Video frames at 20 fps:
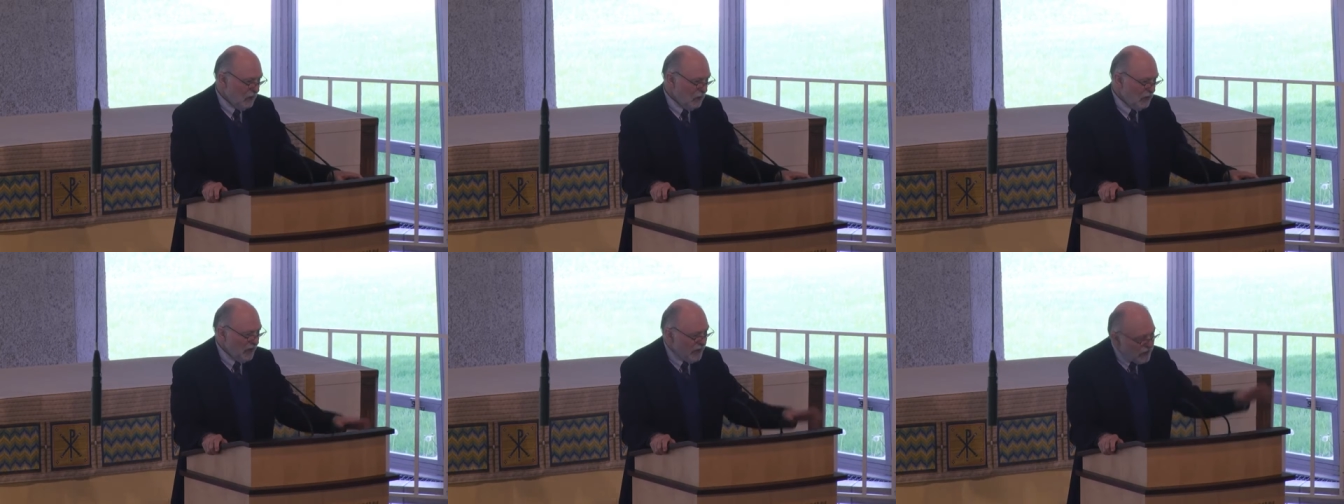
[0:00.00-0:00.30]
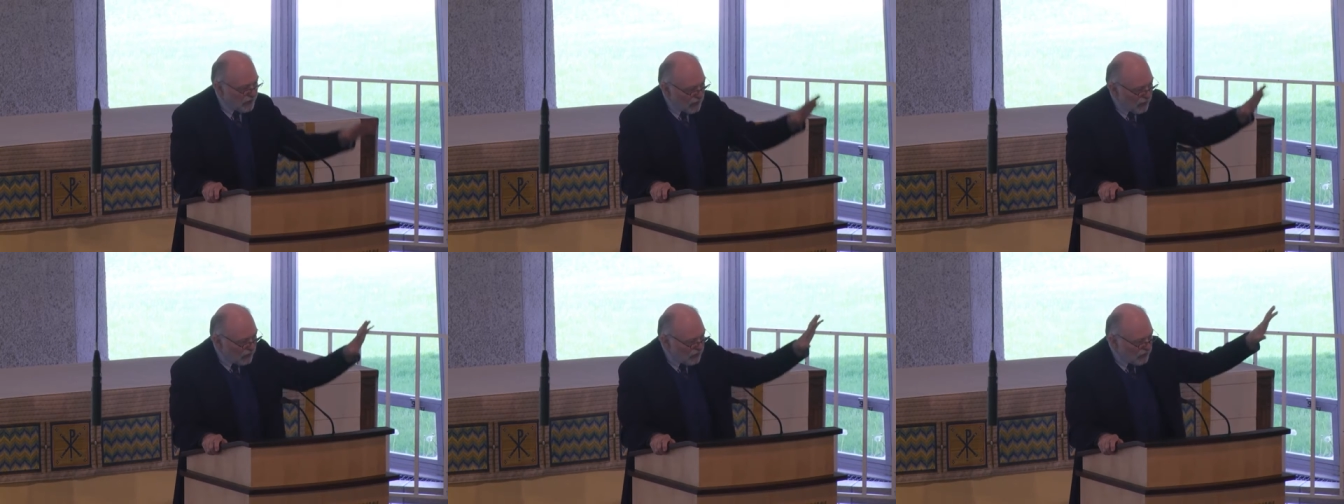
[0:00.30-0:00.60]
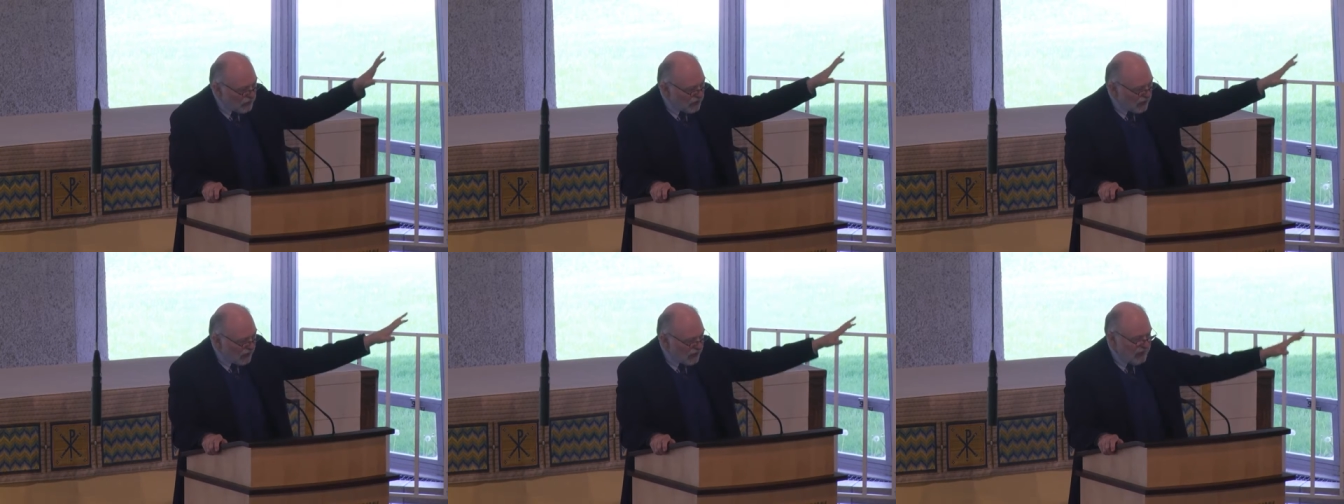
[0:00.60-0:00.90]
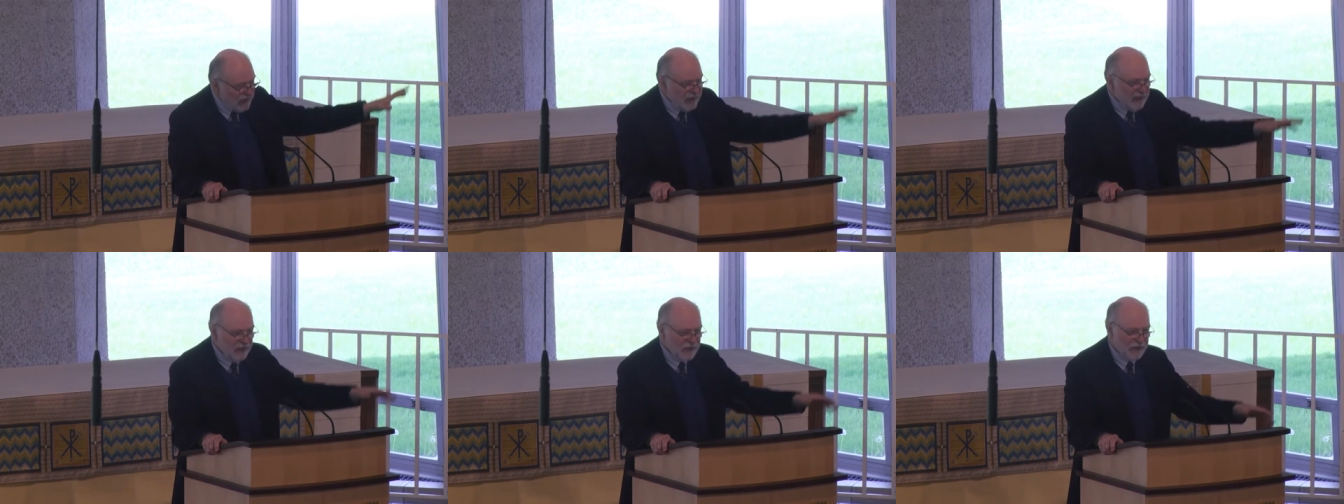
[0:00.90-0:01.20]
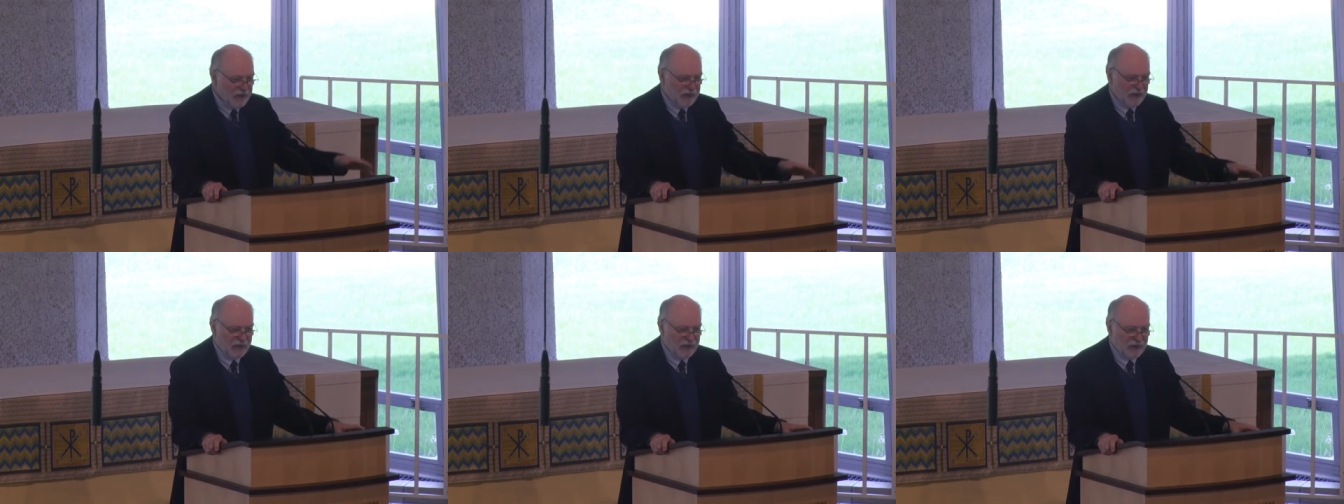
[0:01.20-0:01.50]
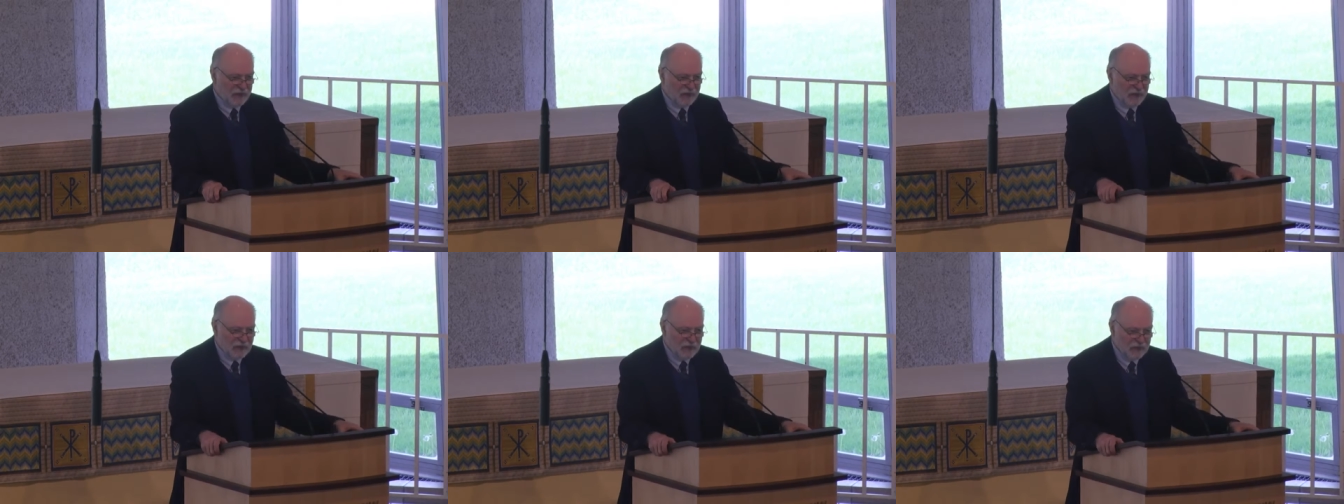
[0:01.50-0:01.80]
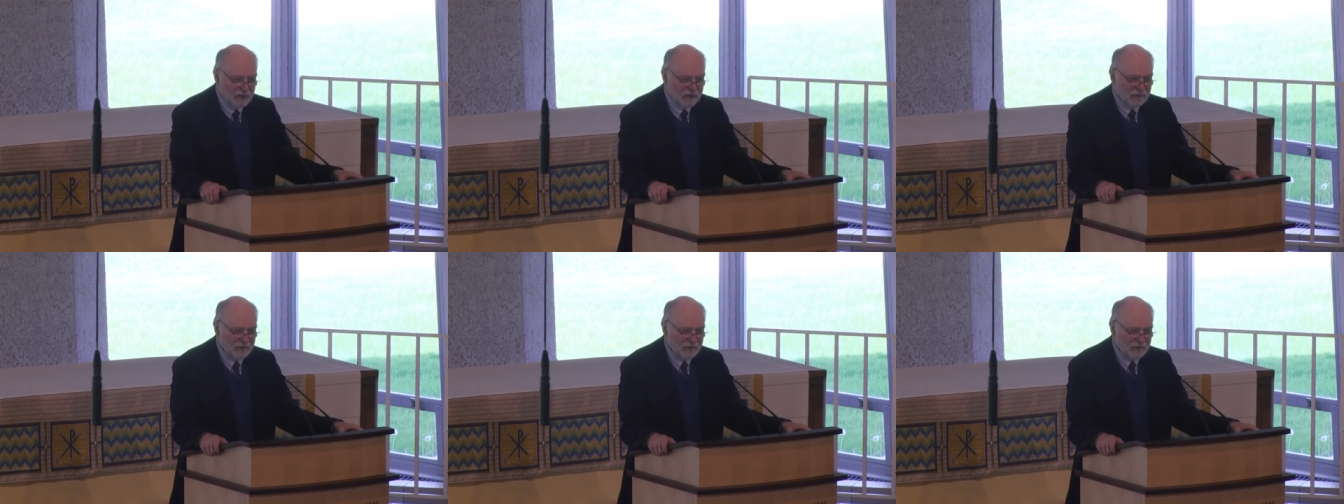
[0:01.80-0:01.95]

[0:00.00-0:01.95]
with those at a distance.